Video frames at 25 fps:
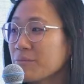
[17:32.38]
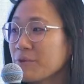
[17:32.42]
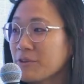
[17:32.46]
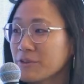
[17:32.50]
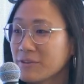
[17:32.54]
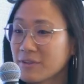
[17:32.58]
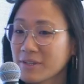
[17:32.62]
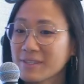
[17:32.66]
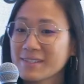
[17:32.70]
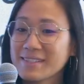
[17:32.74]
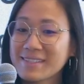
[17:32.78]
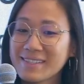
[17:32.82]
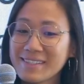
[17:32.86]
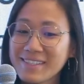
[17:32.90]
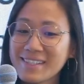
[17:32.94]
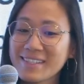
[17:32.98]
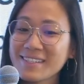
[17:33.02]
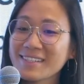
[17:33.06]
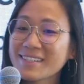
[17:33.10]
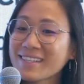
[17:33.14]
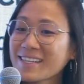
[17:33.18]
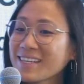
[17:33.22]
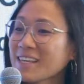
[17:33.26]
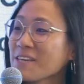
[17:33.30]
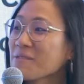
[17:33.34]
but
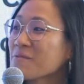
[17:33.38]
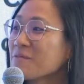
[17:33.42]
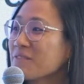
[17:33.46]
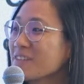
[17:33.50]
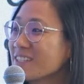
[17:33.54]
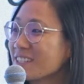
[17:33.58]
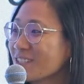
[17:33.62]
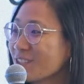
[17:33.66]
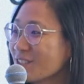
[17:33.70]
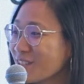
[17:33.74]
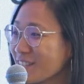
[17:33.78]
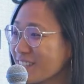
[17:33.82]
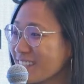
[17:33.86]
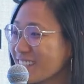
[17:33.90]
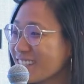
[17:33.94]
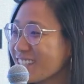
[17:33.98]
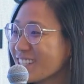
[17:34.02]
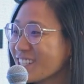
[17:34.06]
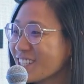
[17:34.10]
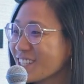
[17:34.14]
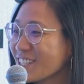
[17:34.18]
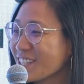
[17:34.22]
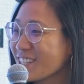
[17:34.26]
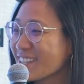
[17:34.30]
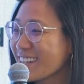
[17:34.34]
still keep this
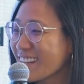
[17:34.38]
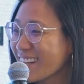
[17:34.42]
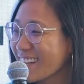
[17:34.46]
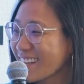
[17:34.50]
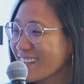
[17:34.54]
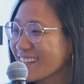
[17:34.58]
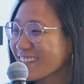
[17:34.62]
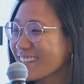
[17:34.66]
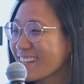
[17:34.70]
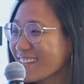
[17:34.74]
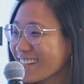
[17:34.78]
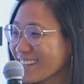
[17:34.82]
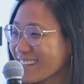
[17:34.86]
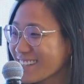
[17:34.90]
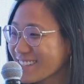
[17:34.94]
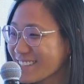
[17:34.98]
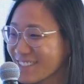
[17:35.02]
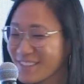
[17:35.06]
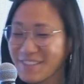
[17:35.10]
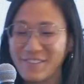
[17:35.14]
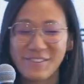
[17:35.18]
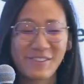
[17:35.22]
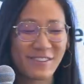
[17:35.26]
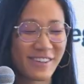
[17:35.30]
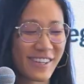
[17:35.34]
tradition and
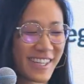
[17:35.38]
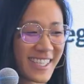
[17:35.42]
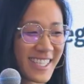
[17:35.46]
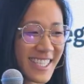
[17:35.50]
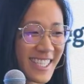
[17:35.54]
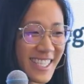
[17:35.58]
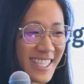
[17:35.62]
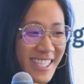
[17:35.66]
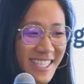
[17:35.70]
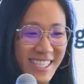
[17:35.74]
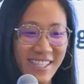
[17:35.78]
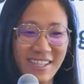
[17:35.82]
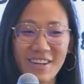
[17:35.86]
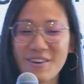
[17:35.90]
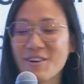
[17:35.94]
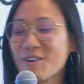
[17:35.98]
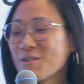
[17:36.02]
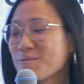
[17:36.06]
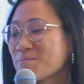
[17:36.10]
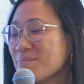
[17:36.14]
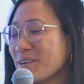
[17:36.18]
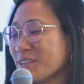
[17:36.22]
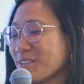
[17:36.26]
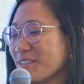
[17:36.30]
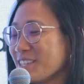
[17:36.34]
the French
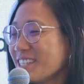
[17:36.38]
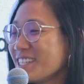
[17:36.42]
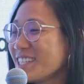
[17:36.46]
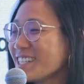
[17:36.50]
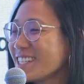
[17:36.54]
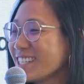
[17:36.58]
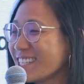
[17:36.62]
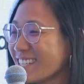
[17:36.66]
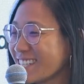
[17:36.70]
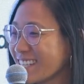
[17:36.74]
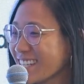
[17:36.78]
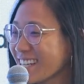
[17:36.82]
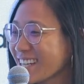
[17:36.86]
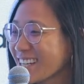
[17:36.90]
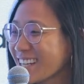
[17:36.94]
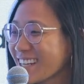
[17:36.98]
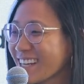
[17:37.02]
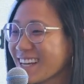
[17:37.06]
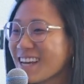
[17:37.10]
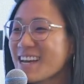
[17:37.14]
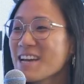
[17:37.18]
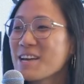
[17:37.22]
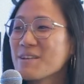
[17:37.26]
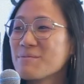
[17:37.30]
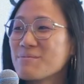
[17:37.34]
or Parisian chic,
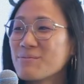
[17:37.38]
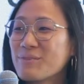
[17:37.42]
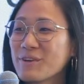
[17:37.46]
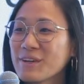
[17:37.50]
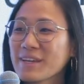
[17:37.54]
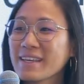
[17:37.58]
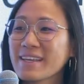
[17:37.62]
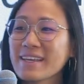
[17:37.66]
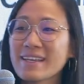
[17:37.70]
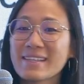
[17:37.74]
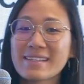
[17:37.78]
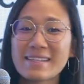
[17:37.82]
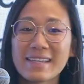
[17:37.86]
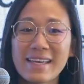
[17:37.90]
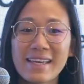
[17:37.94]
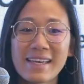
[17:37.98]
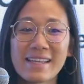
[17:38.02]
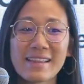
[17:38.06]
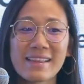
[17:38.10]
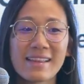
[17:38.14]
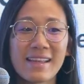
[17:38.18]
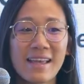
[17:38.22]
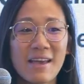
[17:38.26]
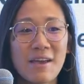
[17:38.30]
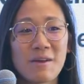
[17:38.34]
bring it
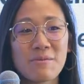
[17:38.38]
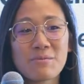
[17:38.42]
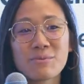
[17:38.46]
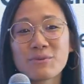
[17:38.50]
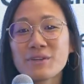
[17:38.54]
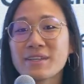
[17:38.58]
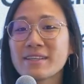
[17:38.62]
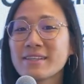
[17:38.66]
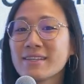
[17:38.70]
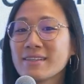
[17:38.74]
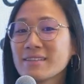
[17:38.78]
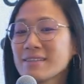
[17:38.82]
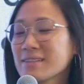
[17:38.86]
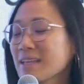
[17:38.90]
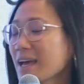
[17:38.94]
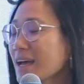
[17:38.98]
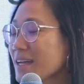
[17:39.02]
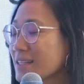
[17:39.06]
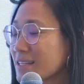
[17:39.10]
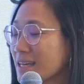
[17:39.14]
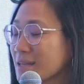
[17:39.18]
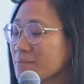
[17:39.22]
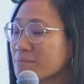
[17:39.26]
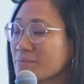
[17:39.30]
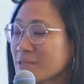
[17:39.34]
and
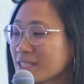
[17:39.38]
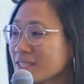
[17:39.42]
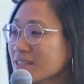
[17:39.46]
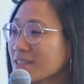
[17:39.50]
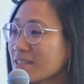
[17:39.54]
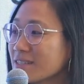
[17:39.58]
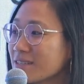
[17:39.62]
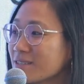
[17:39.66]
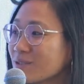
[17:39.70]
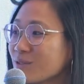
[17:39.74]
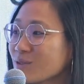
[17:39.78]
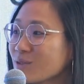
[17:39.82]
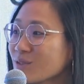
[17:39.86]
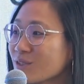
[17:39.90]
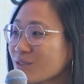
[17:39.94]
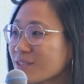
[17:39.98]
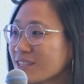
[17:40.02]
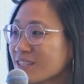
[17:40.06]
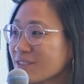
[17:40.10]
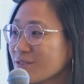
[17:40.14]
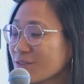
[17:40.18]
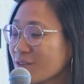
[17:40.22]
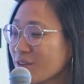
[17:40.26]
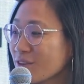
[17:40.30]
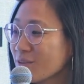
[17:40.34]
adapting it to the
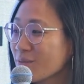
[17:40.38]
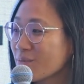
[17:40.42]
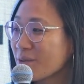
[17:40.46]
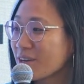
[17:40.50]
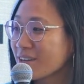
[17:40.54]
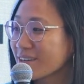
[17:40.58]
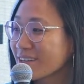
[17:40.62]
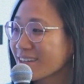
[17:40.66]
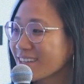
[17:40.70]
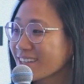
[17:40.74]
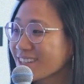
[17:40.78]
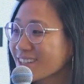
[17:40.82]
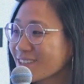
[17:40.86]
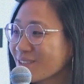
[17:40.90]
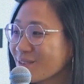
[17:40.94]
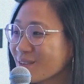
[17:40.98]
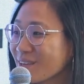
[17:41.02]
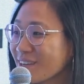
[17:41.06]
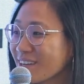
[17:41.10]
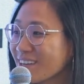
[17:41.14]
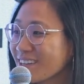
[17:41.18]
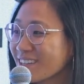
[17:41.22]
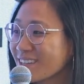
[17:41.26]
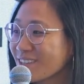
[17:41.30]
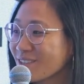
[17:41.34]
different markets
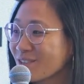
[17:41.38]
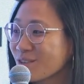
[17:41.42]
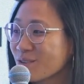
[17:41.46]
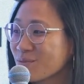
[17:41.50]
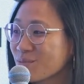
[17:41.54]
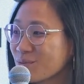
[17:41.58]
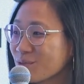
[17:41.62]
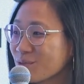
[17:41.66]
where you're